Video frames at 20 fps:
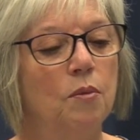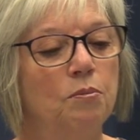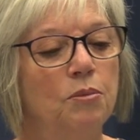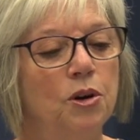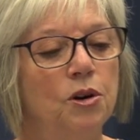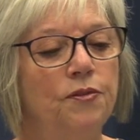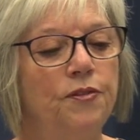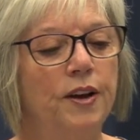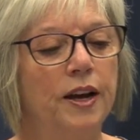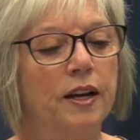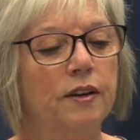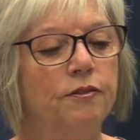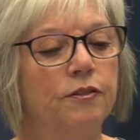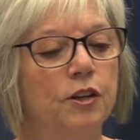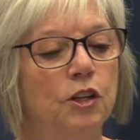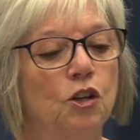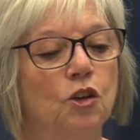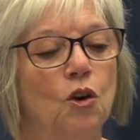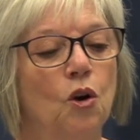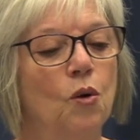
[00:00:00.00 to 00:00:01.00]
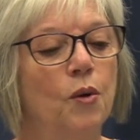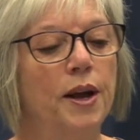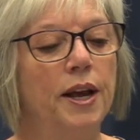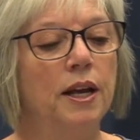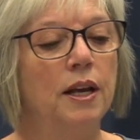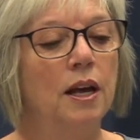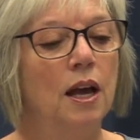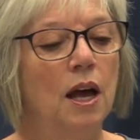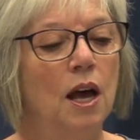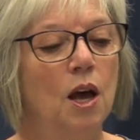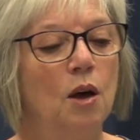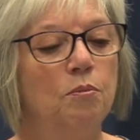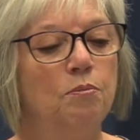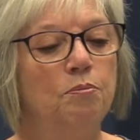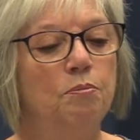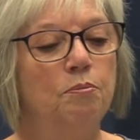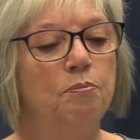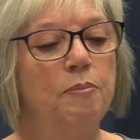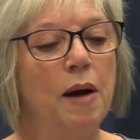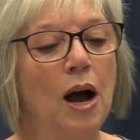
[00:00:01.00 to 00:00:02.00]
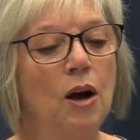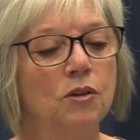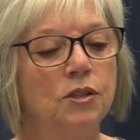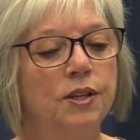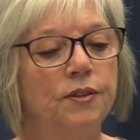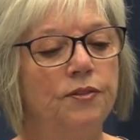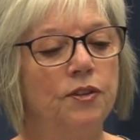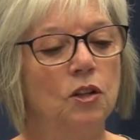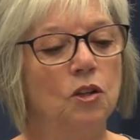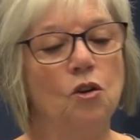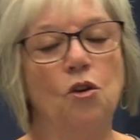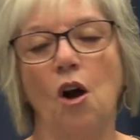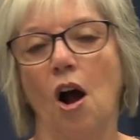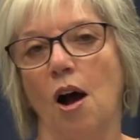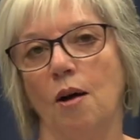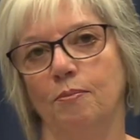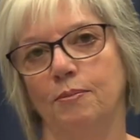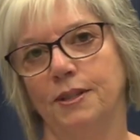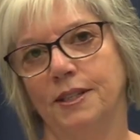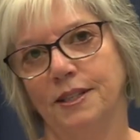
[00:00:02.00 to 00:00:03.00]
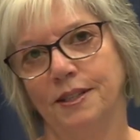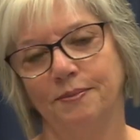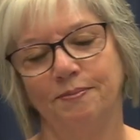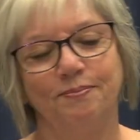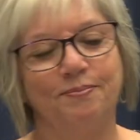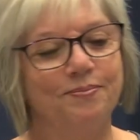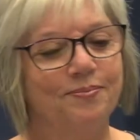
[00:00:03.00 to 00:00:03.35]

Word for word: perfect for growing bountiful crops.